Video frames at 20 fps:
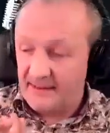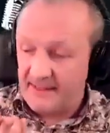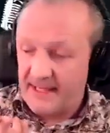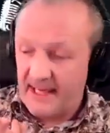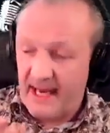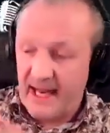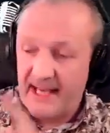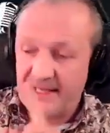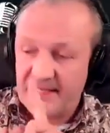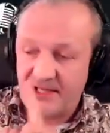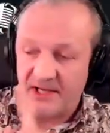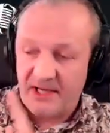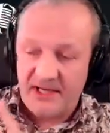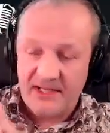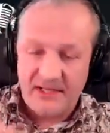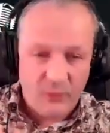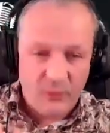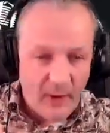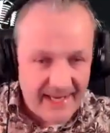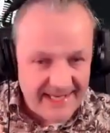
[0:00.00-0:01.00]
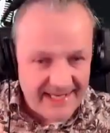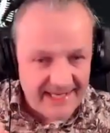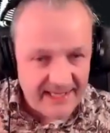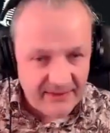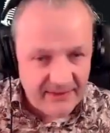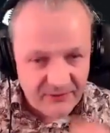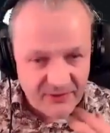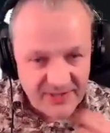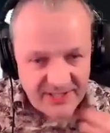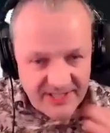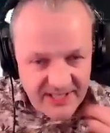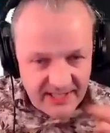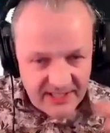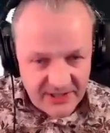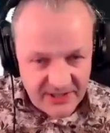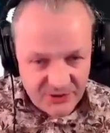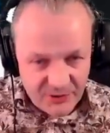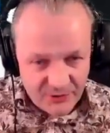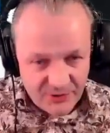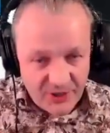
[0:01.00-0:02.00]
They had signed 20 different
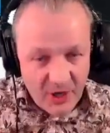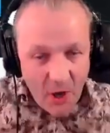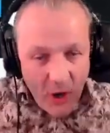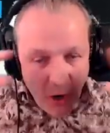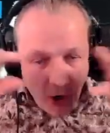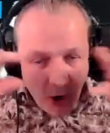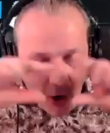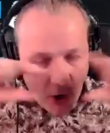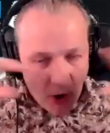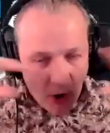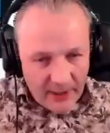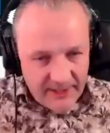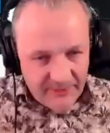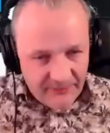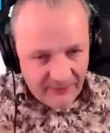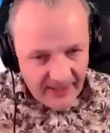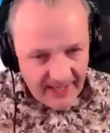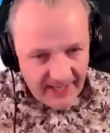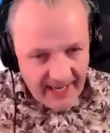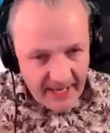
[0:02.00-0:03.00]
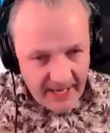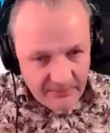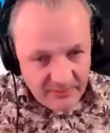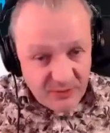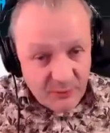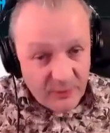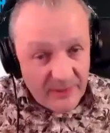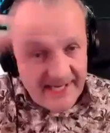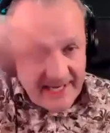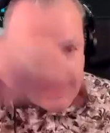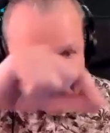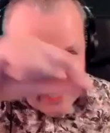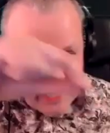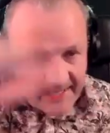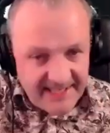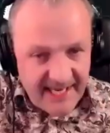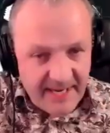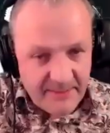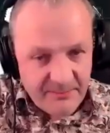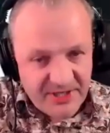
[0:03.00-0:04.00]
signatures, all different names with the
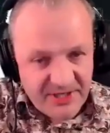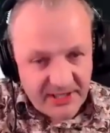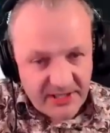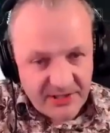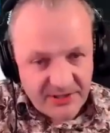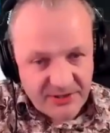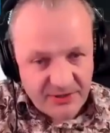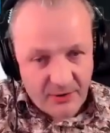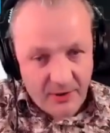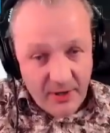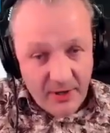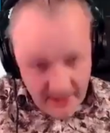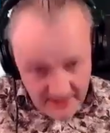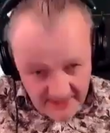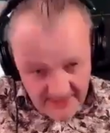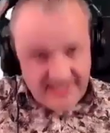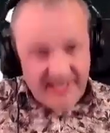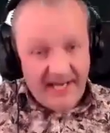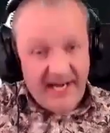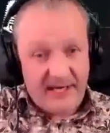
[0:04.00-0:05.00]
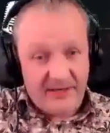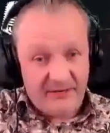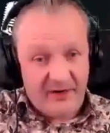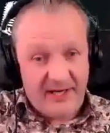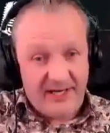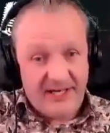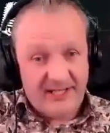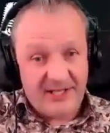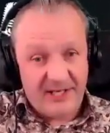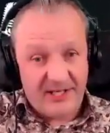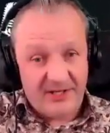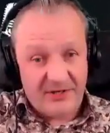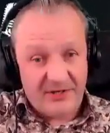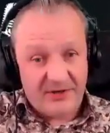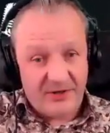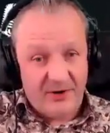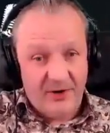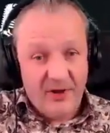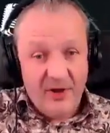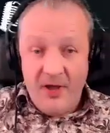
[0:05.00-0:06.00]
exact same signature, this electronic
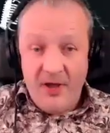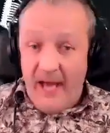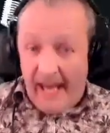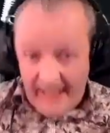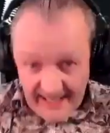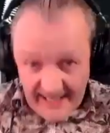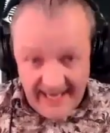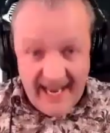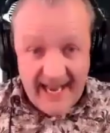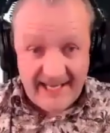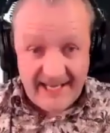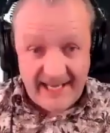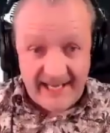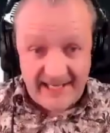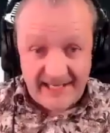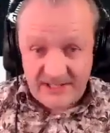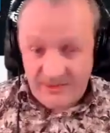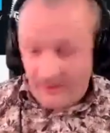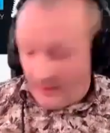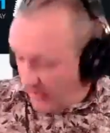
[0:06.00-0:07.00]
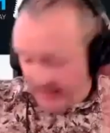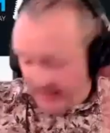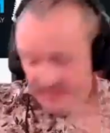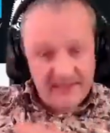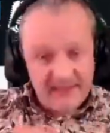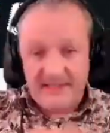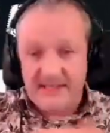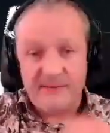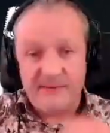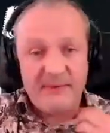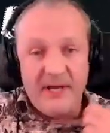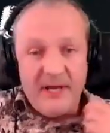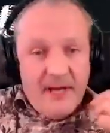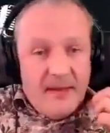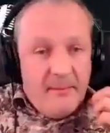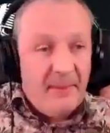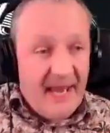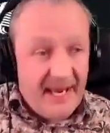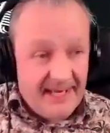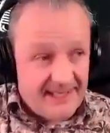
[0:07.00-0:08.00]
signature. And I had that as well.
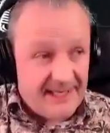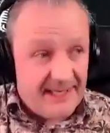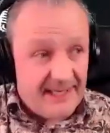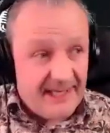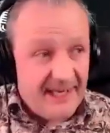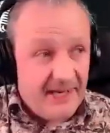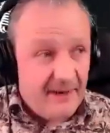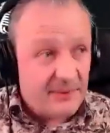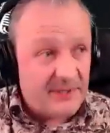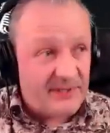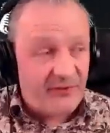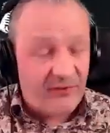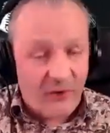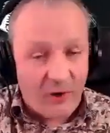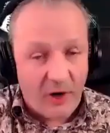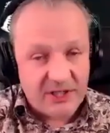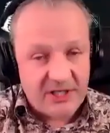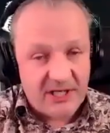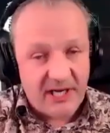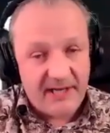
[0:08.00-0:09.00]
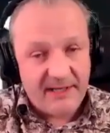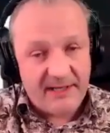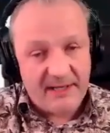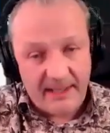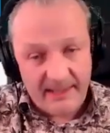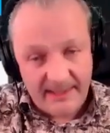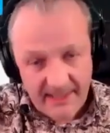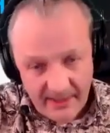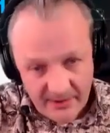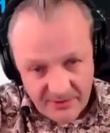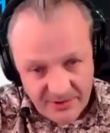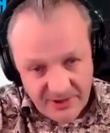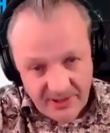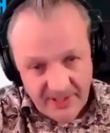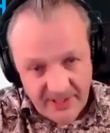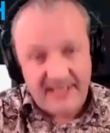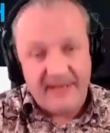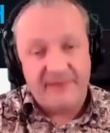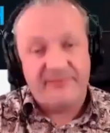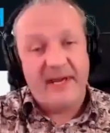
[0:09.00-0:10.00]
Basically, it was fraudulent on their
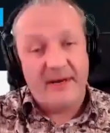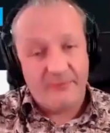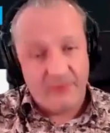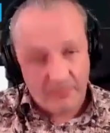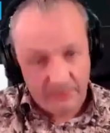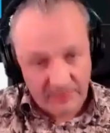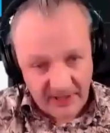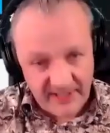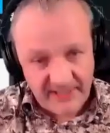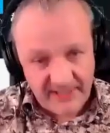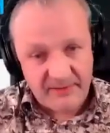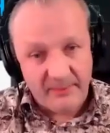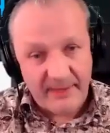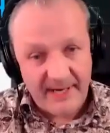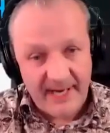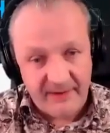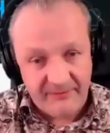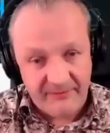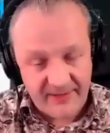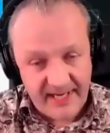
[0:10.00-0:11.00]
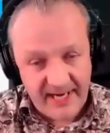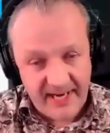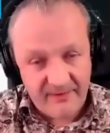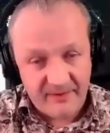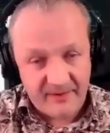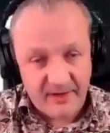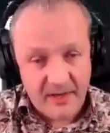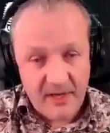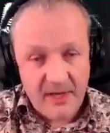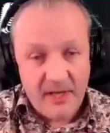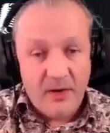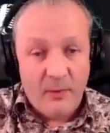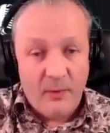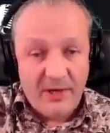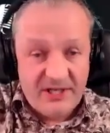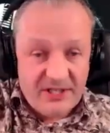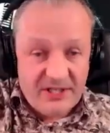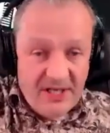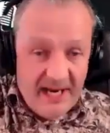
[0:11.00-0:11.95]
side if they replied to my affidavit, which